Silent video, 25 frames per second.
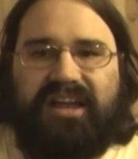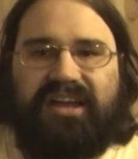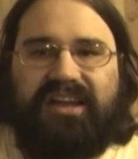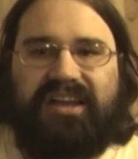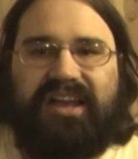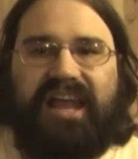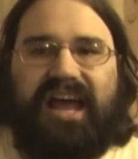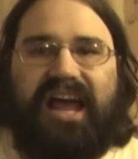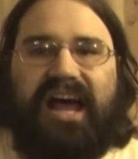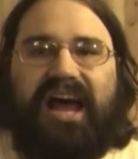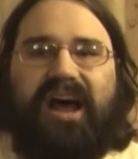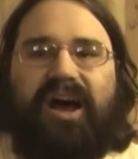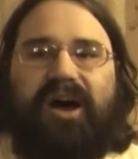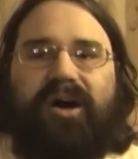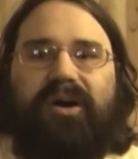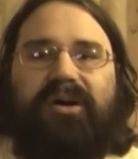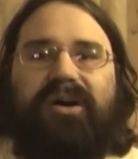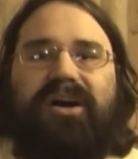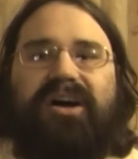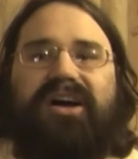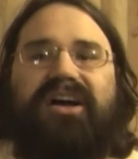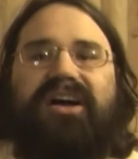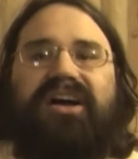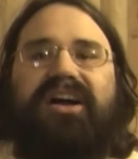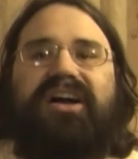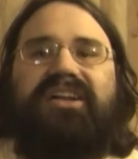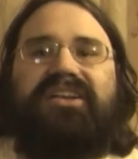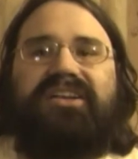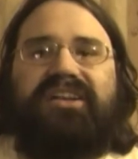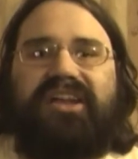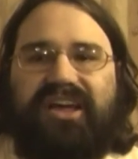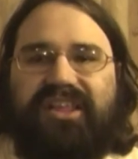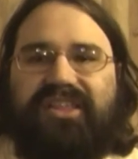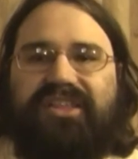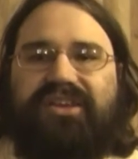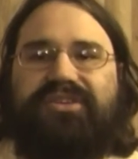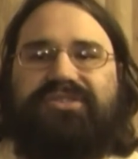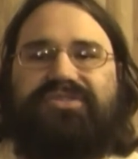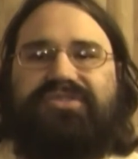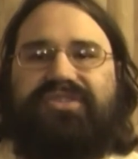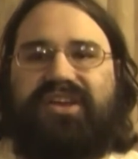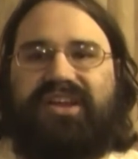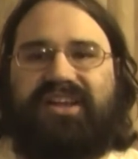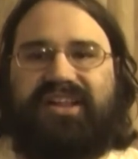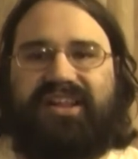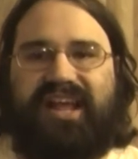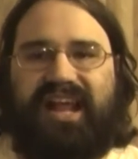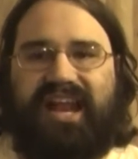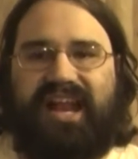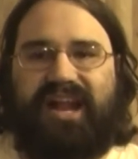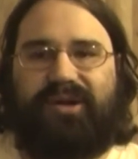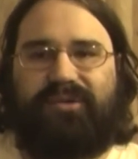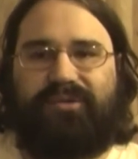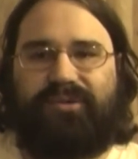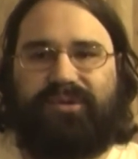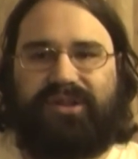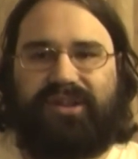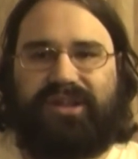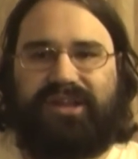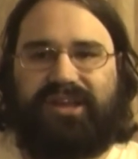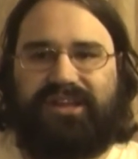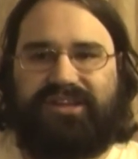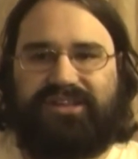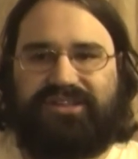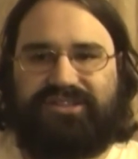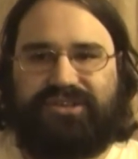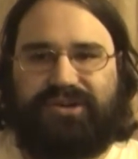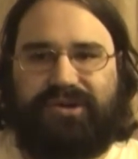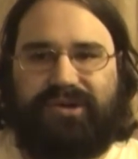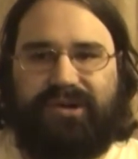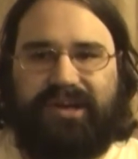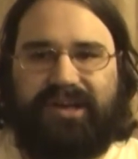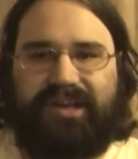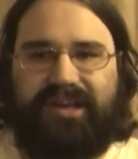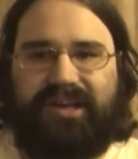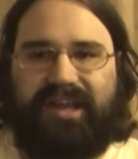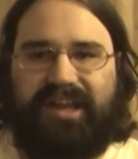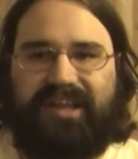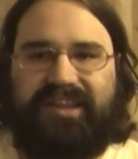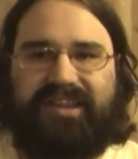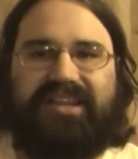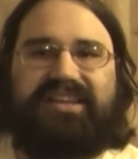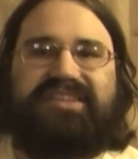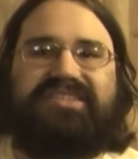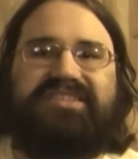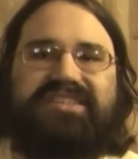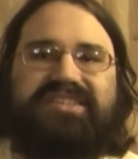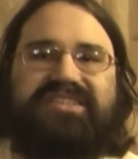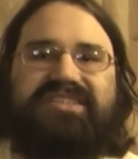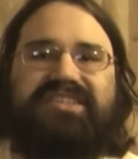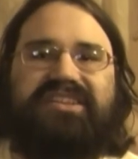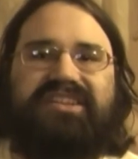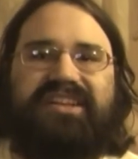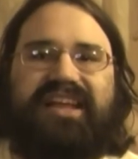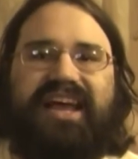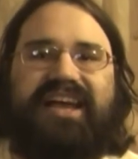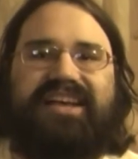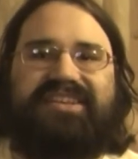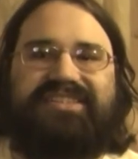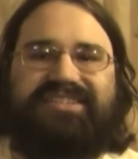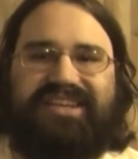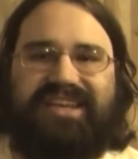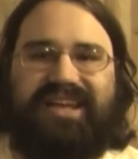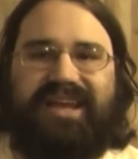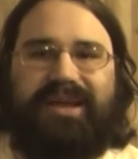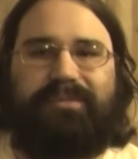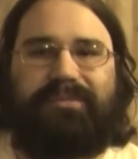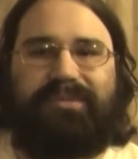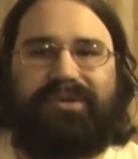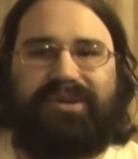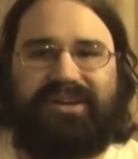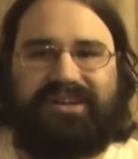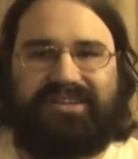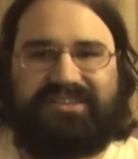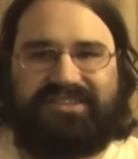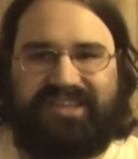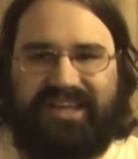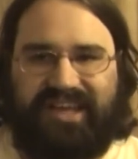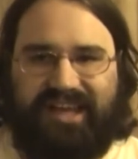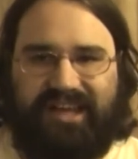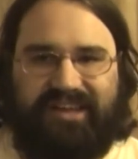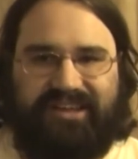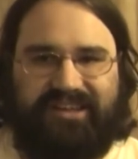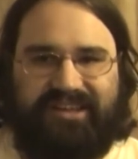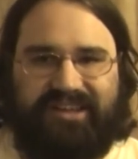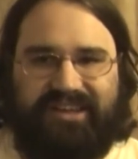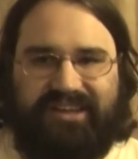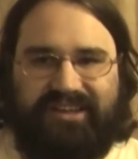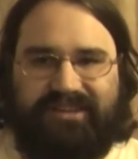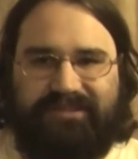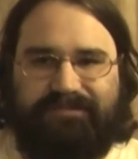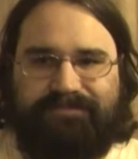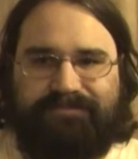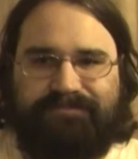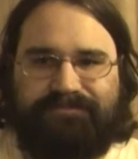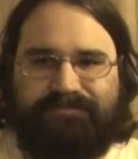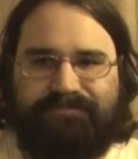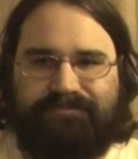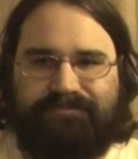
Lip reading: Now, another thing that I really enjoyed, and this is the last thing I'm going to tell you.